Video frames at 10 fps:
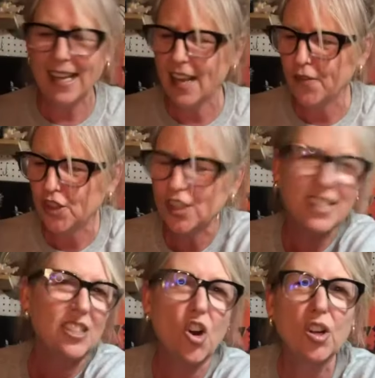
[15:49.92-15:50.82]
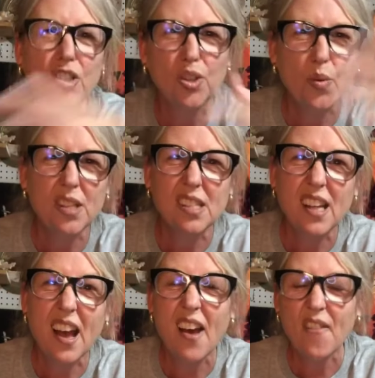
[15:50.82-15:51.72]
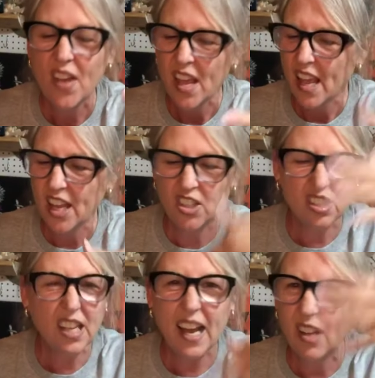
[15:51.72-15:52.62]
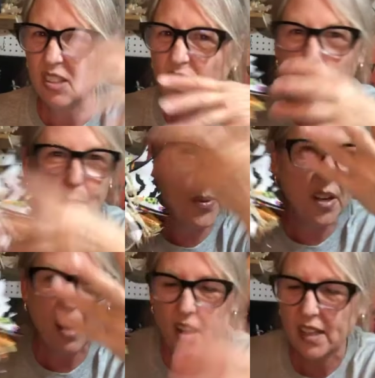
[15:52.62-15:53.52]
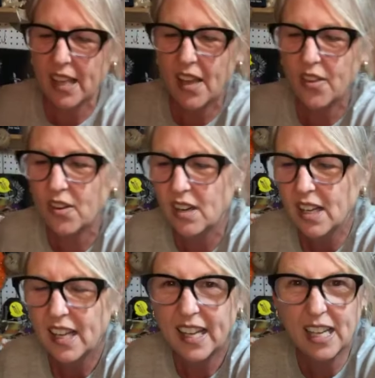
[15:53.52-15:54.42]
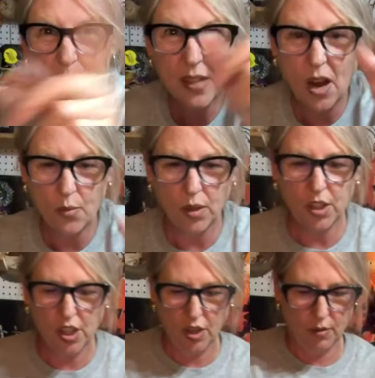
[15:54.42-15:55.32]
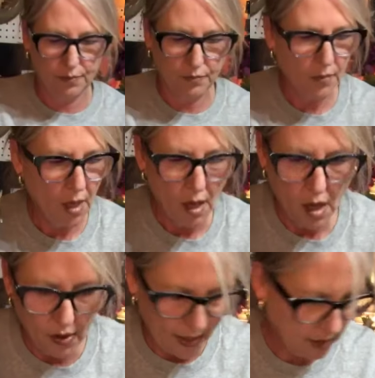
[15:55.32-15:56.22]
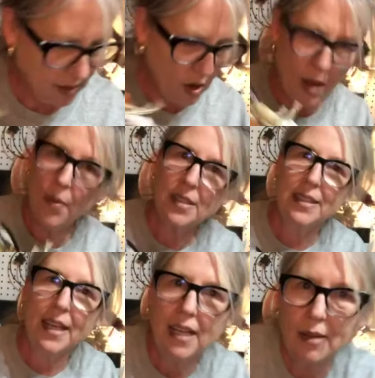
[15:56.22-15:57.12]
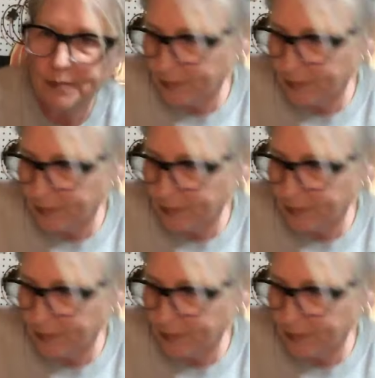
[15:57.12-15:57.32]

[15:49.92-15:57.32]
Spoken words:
if you just start doing stuff, and you just kind of start putting it all together, it comes out really cute. Okay, so I'm going to stand up.